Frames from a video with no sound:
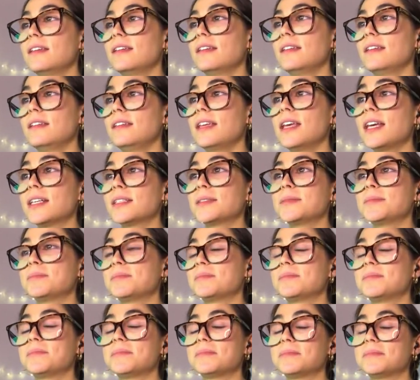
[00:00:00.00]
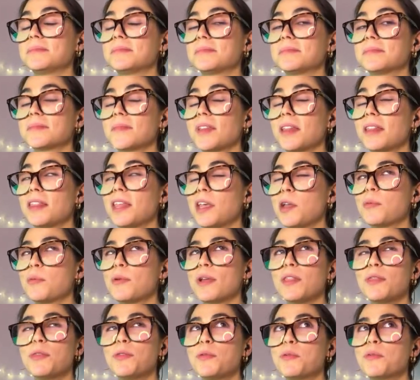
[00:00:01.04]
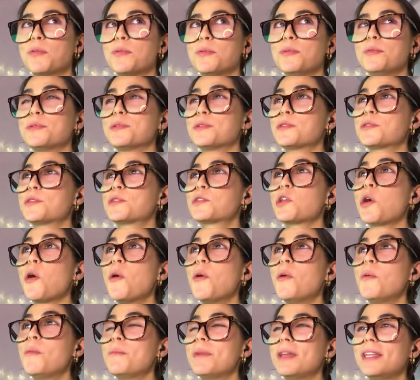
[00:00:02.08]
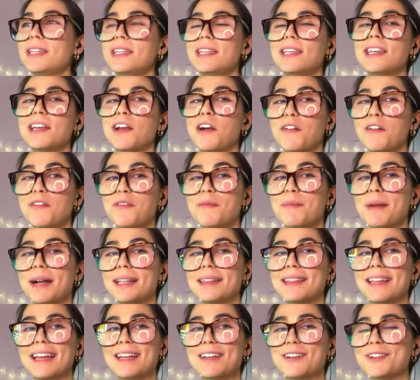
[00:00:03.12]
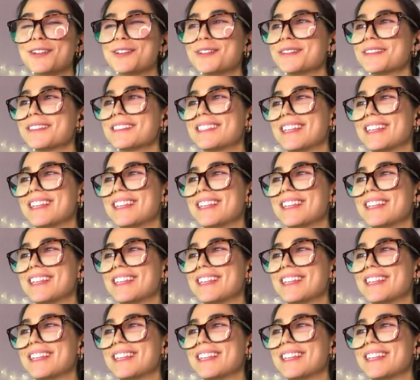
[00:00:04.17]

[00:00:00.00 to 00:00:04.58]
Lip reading: yeah, they read through so many of my letters.